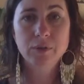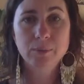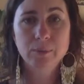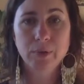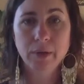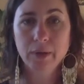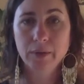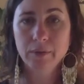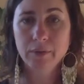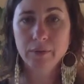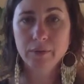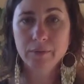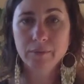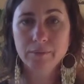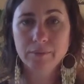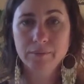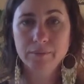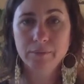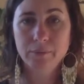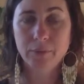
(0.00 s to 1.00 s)
your breath
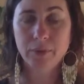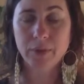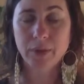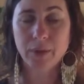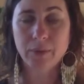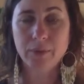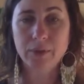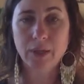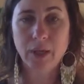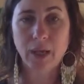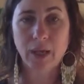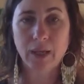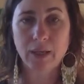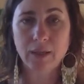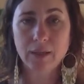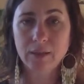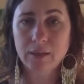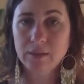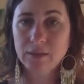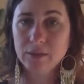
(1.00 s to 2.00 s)
without
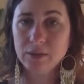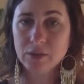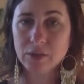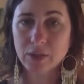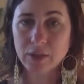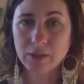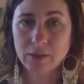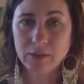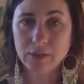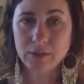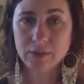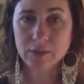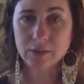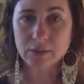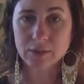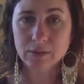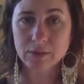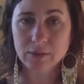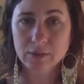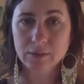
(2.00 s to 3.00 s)
any need to change
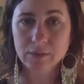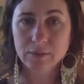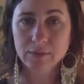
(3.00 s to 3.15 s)
it,